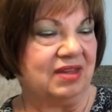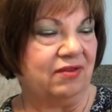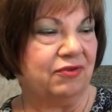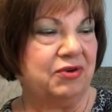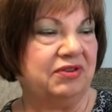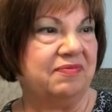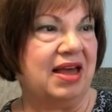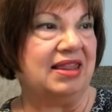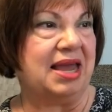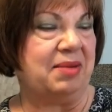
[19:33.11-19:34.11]
fruit of
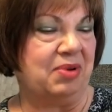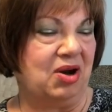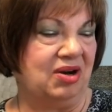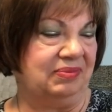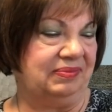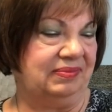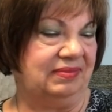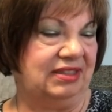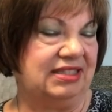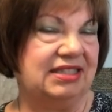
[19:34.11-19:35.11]
my labor.
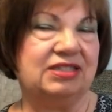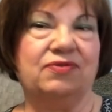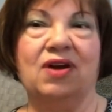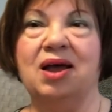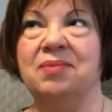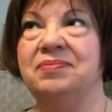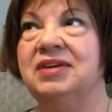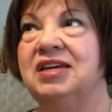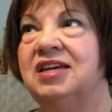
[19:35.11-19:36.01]
This is from